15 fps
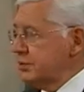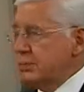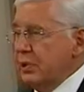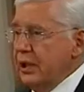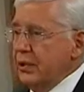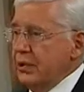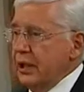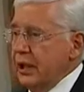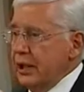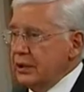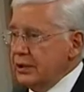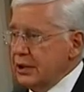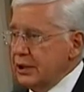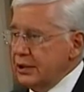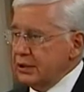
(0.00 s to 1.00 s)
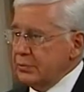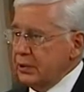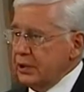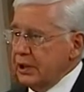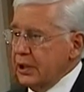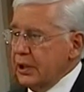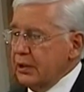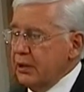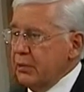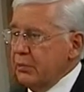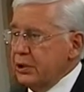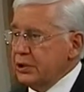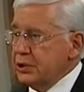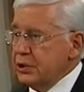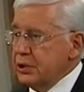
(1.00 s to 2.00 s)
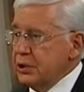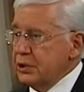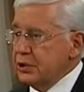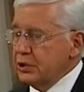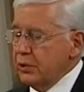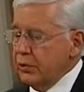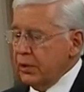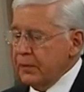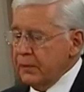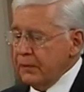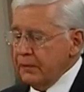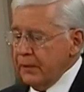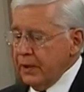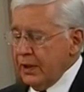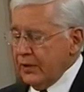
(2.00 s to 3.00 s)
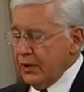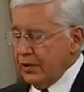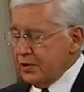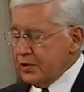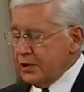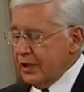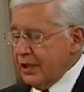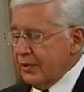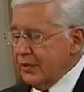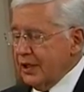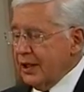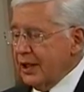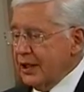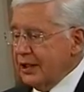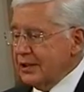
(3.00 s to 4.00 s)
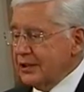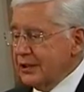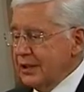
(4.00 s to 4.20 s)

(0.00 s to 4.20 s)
Peter has his particular mission, and so on. The interesting thing is,